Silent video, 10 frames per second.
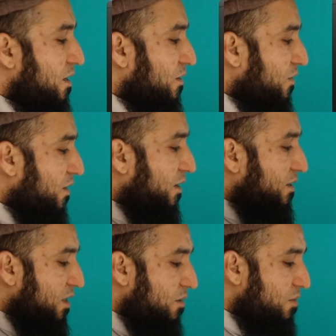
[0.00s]
The third
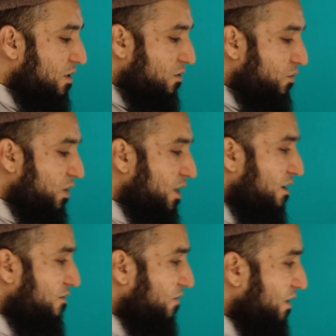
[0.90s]
syllable we
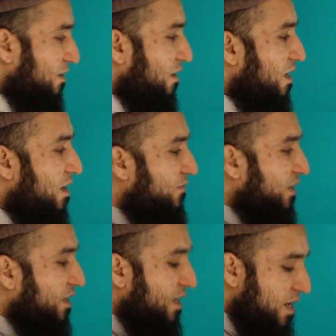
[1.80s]
have is lam
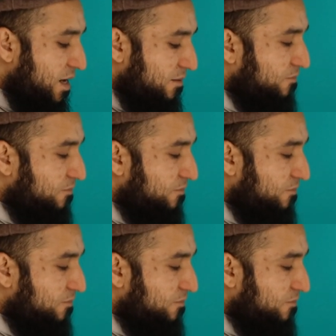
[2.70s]
fatha la.